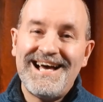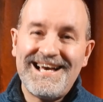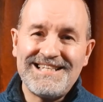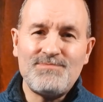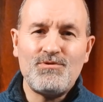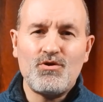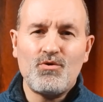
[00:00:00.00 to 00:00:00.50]

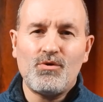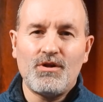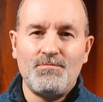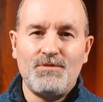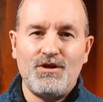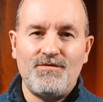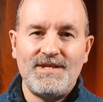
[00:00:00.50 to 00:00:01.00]
As with all the
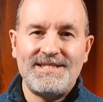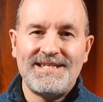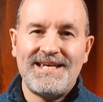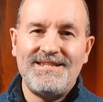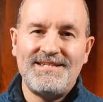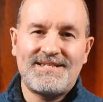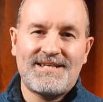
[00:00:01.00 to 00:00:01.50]
movies
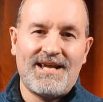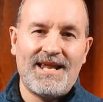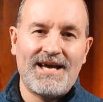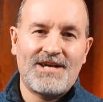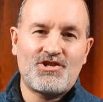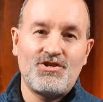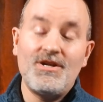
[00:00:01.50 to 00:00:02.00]
in this
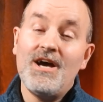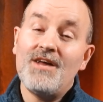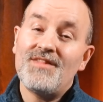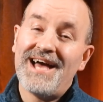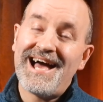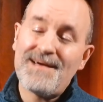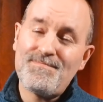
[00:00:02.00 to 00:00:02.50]
collection,
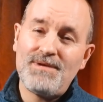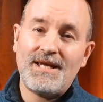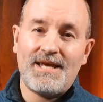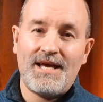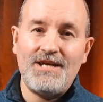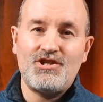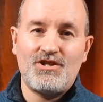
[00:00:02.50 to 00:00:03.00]
the
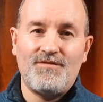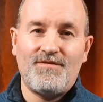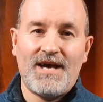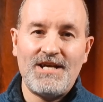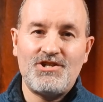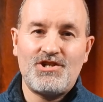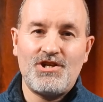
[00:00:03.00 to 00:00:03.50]
application of
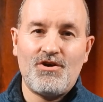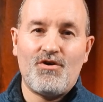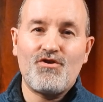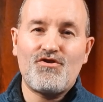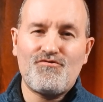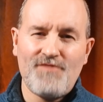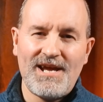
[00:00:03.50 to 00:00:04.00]

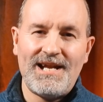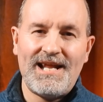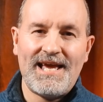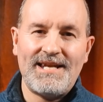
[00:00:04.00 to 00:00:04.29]
HDR greatly